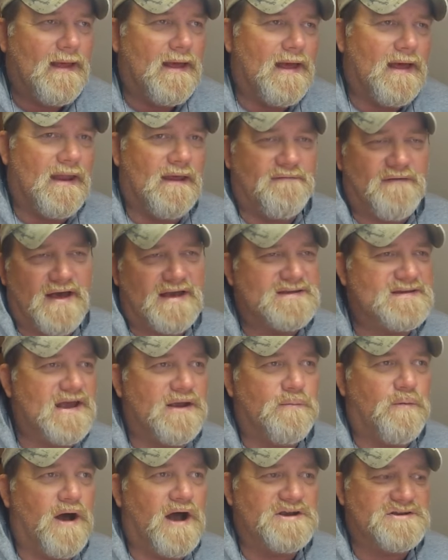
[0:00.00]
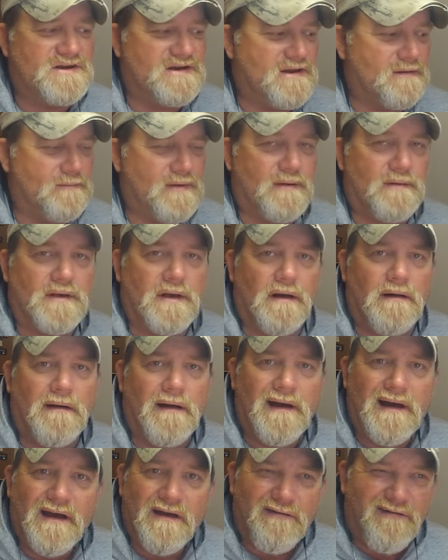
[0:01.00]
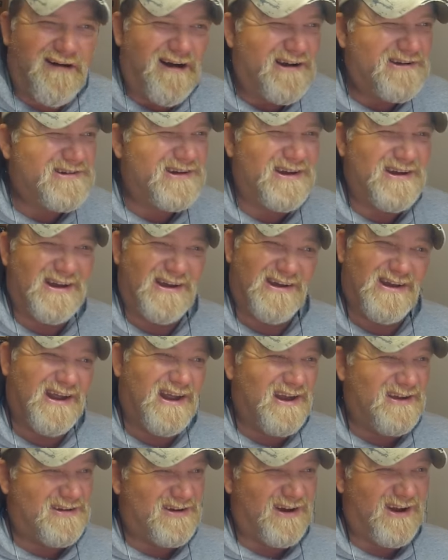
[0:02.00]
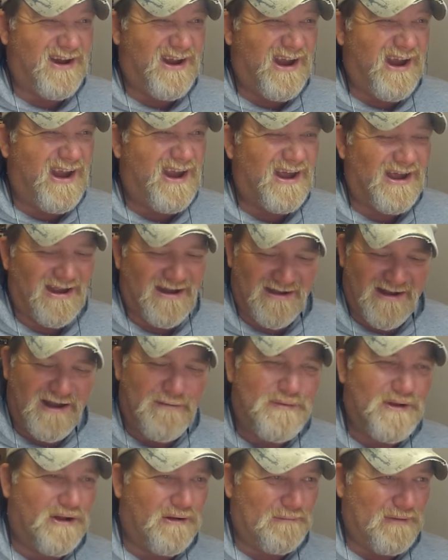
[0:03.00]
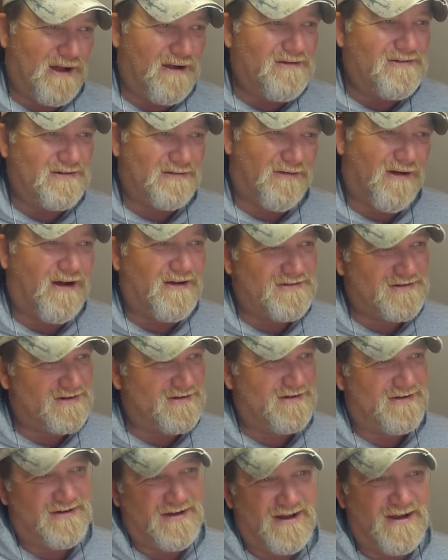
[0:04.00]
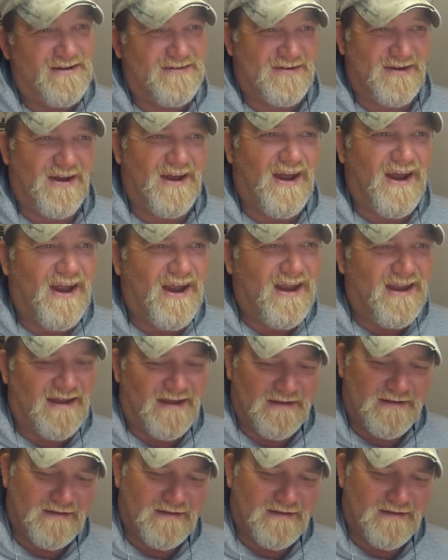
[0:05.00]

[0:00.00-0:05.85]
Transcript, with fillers: And if I say Washington, people go, Washington, D.C.? They build boats in Washington, D.C.?